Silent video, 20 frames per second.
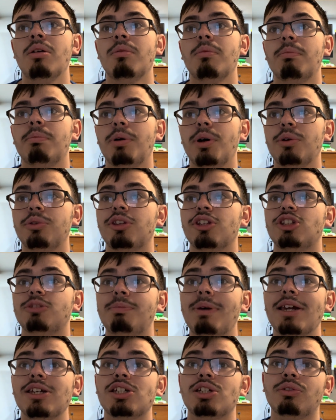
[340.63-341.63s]
Both
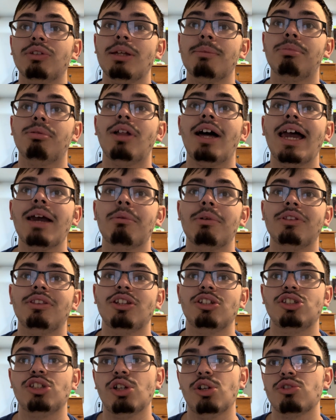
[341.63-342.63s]
especially apply with the
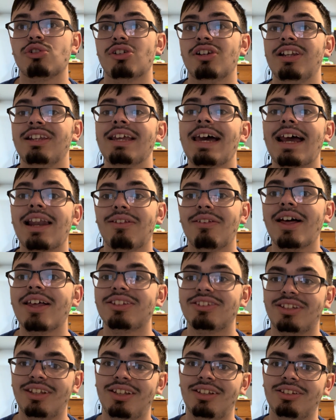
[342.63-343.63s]
children and
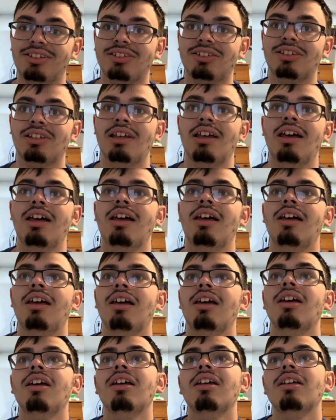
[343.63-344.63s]
adolescents.
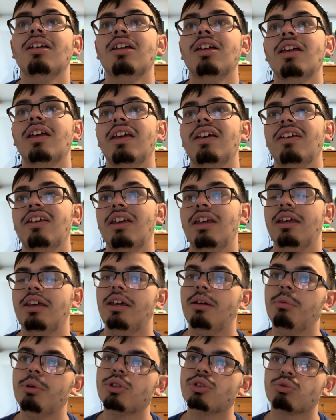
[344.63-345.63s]
It
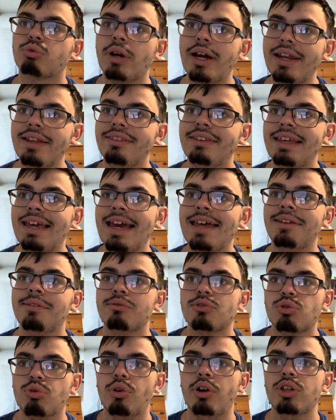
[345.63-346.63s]
was right at the end of
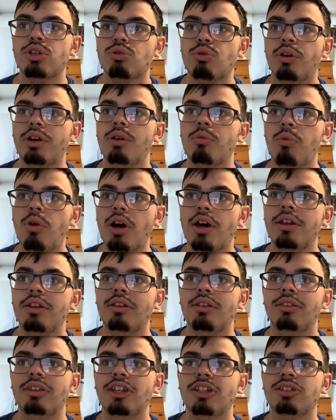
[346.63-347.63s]
2021,
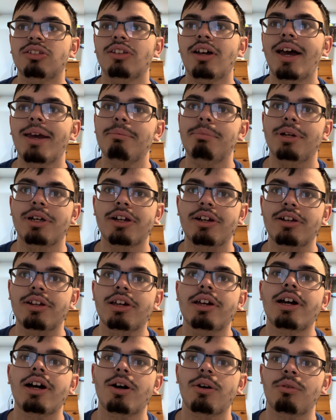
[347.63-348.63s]
this time period
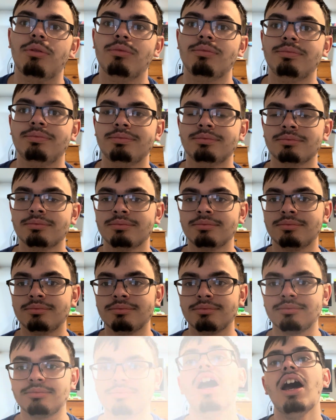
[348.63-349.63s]
ago.
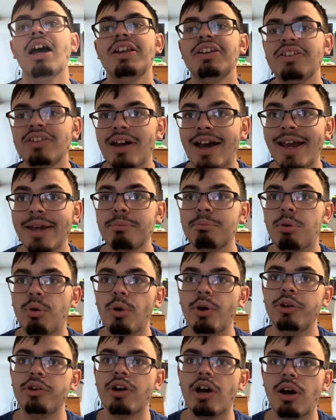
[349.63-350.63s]
A
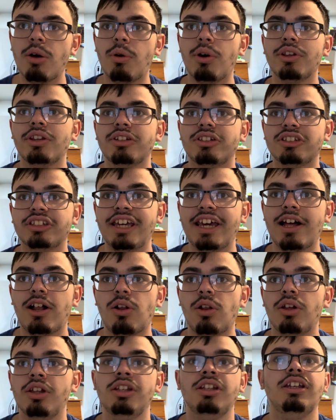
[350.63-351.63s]
9.0 on the
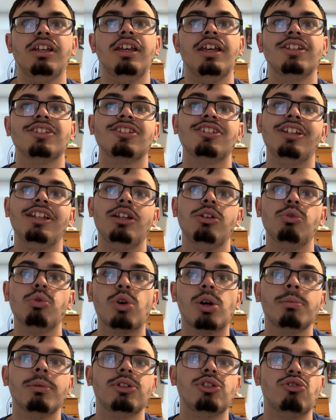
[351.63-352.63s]
scale is an
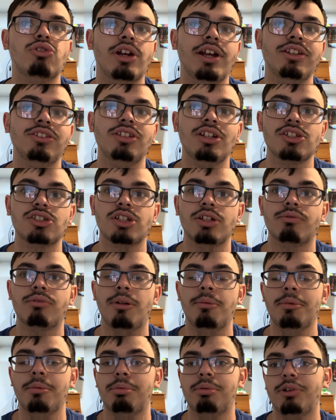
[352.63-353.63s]
enormous transition
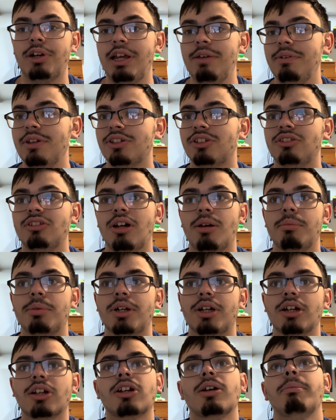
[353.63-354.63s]
from the previous
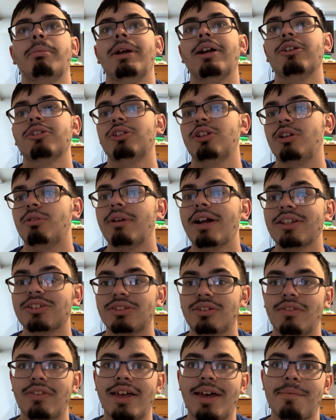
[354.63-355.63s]
number compared to the rest
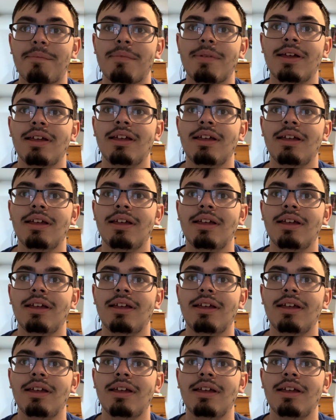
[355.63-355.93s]
of them.